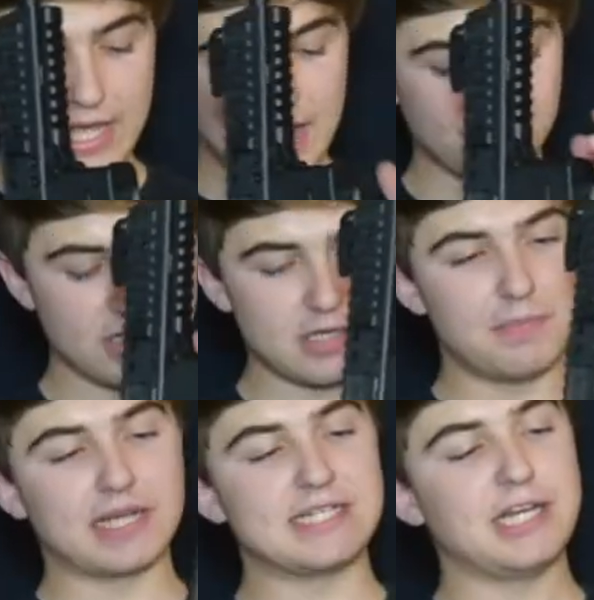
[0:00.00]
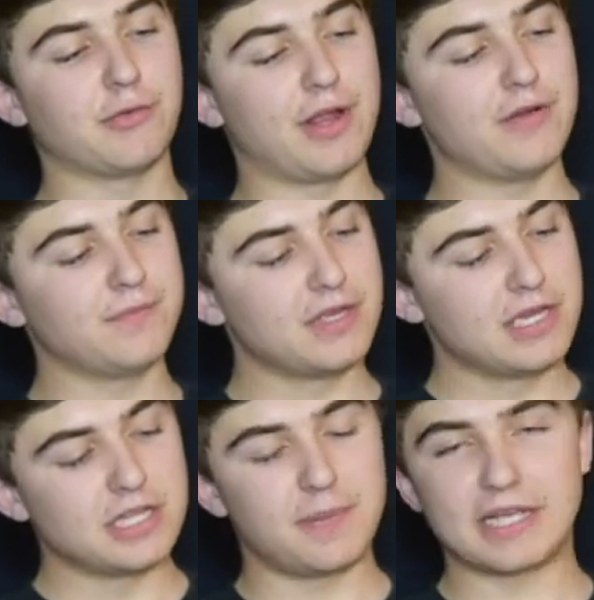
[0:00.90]
have the Picatinny rail.
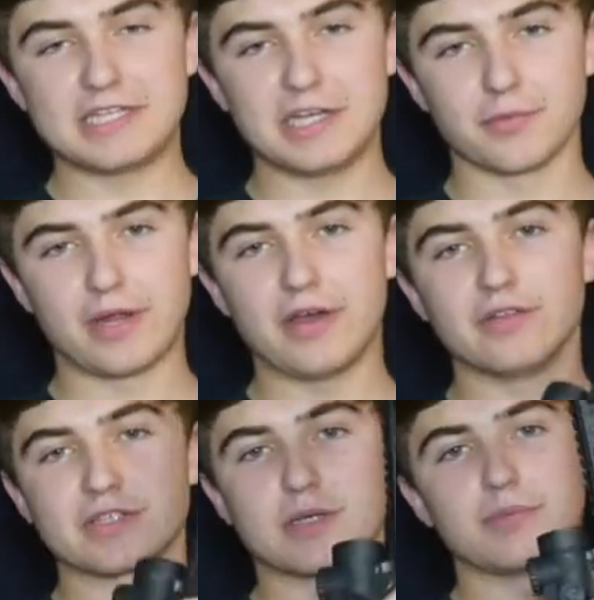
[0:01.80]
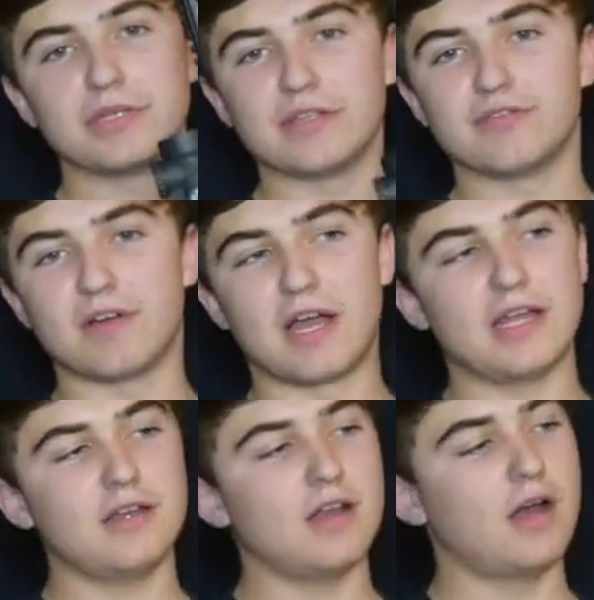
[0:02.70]
The Picatinny rail is completely
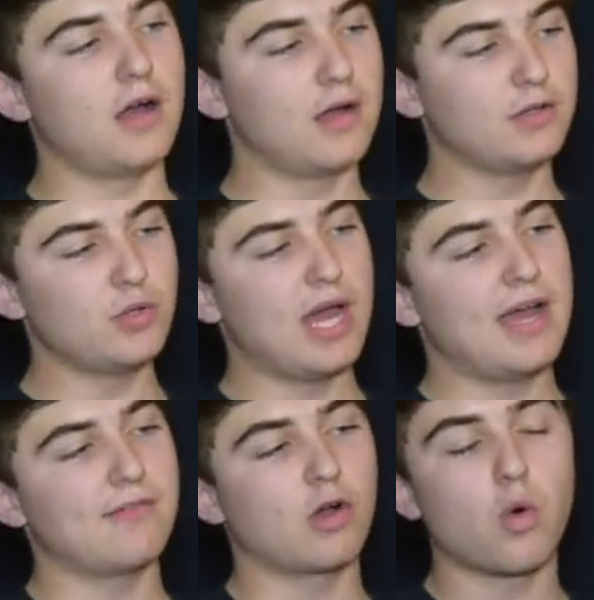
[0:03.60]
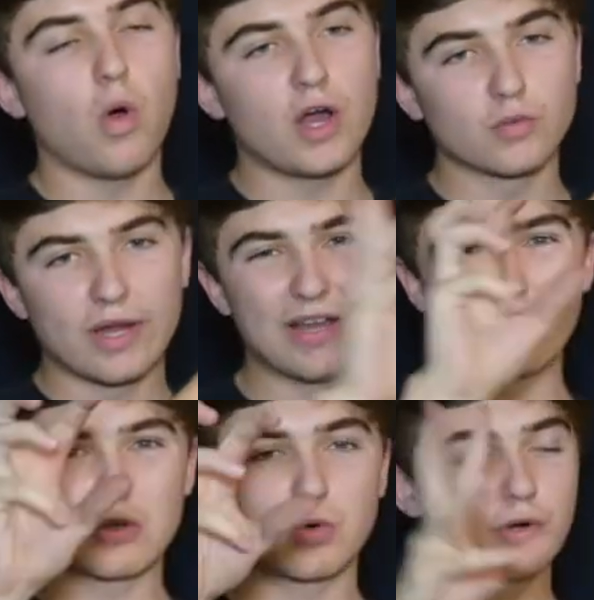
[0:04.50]
fine. You have a quad rail,
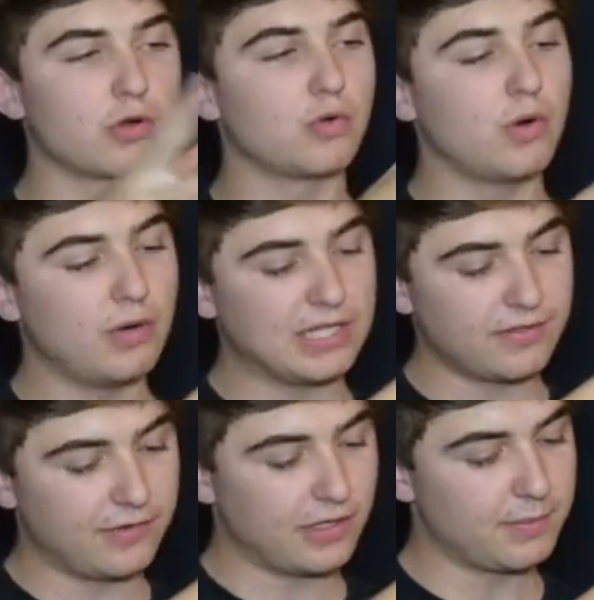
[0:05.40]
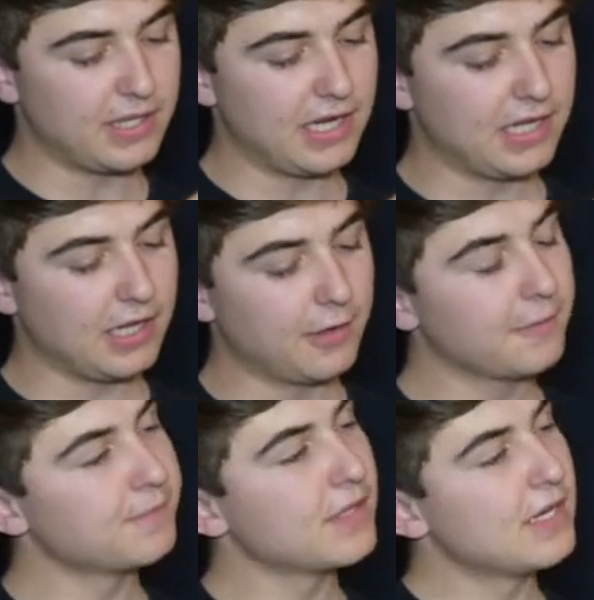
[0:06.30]
quote-unquote, at the very beginning here,
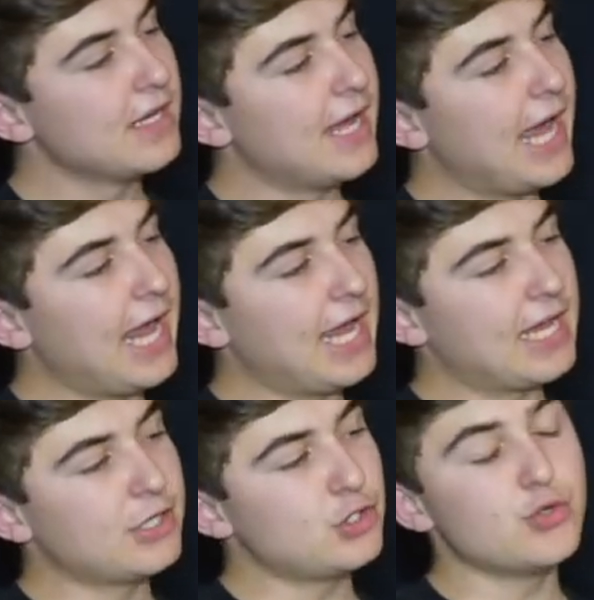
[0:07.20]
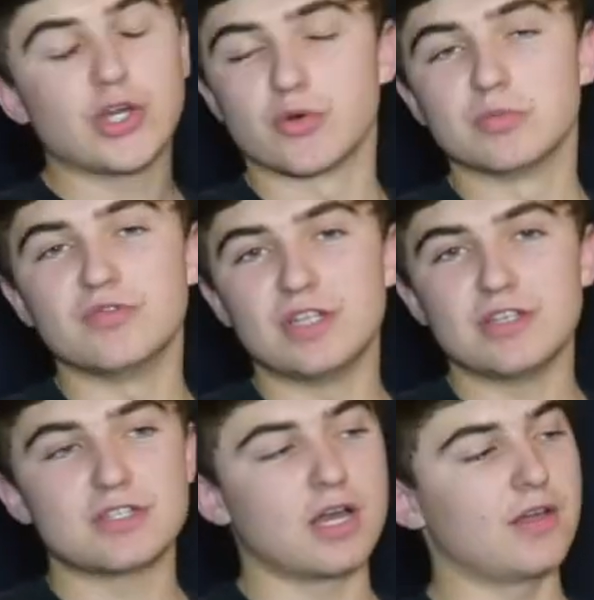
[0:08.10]
and you can remove
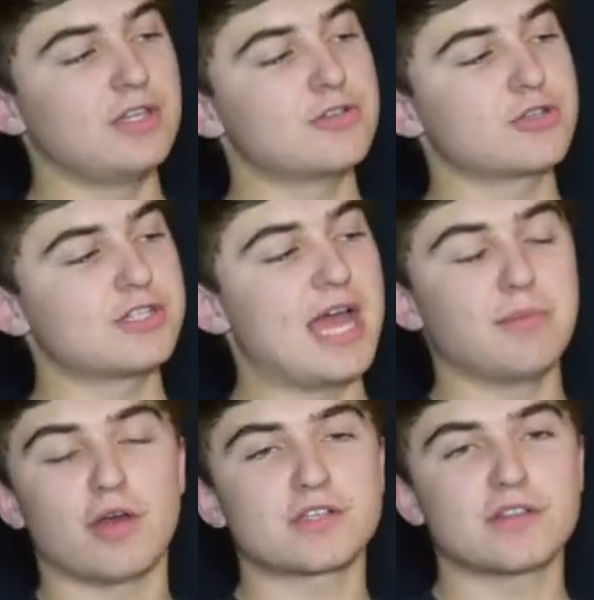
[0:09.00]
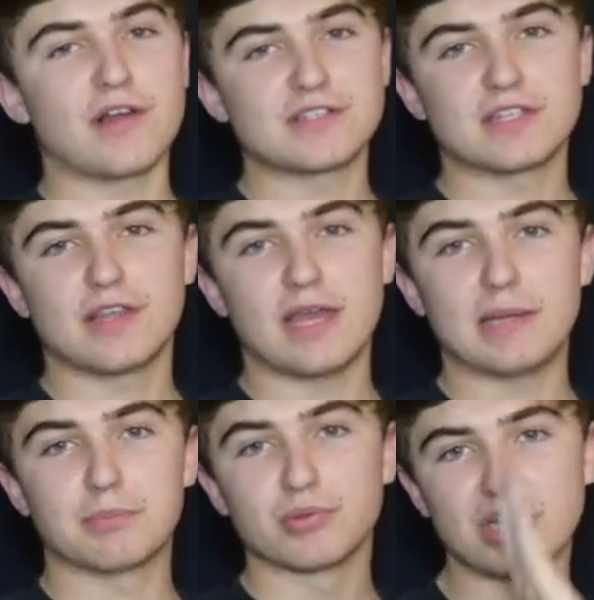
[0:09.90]
these. These are just M-LOK slots that they
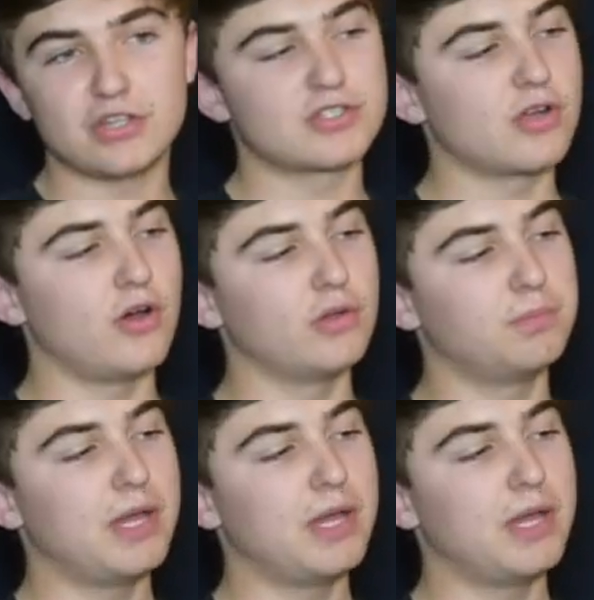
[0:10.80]
pre-installed